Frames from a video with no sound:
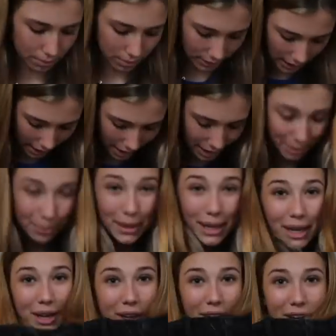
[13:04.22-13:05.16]
a black
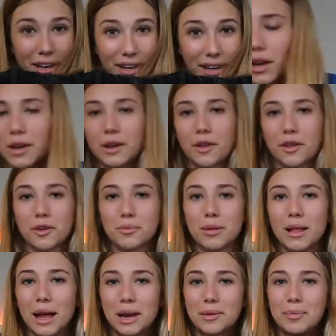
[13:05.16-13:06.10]
pair, another
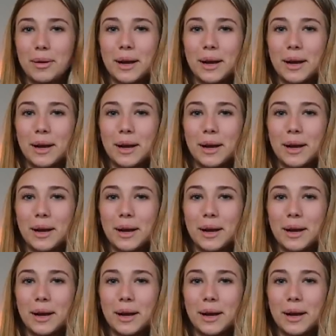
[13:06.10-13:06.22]
black